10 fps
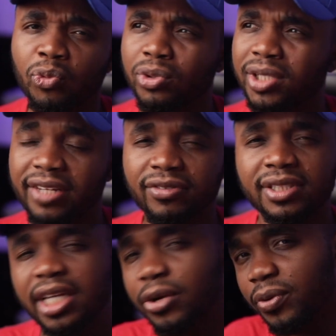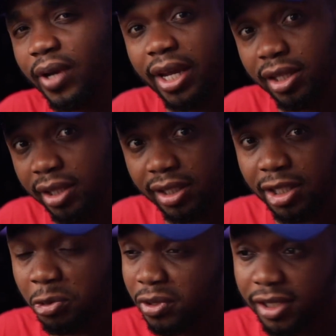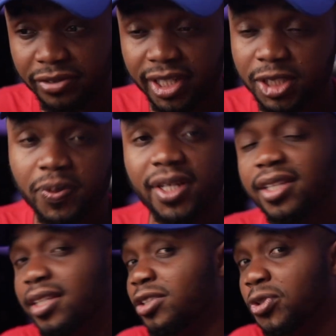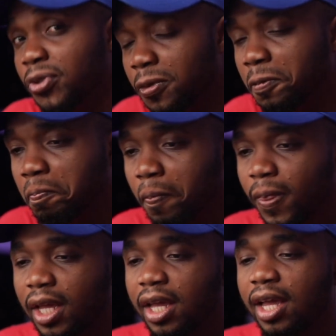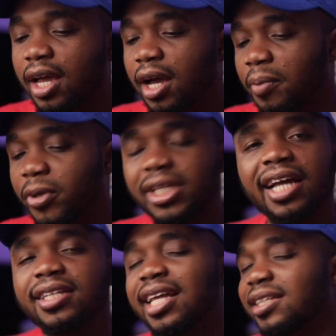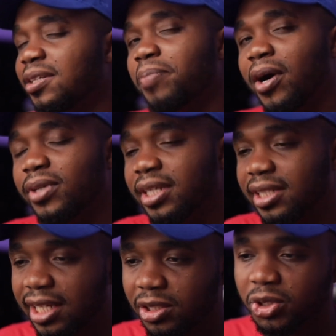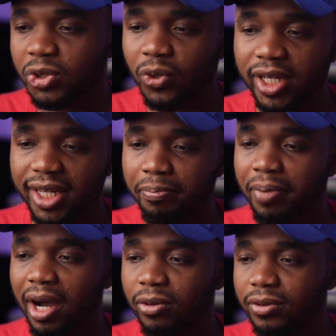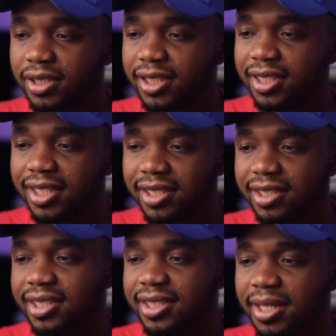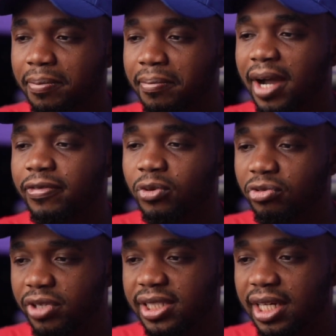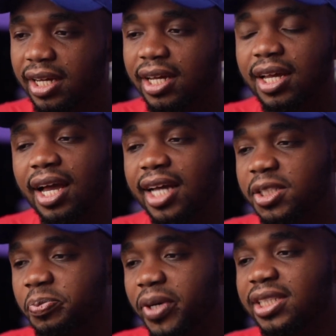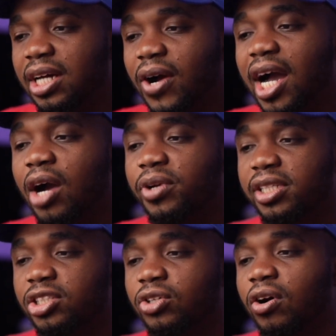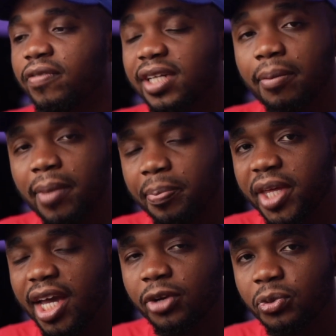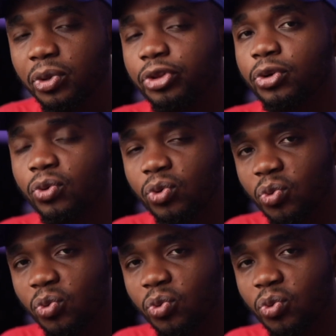wouldn't even tell you anything. They wouldn't even explain anything to you. But yeah, that's about it. Let us talk about DJ Maforisa as he breaks down how he discovered Amapiano through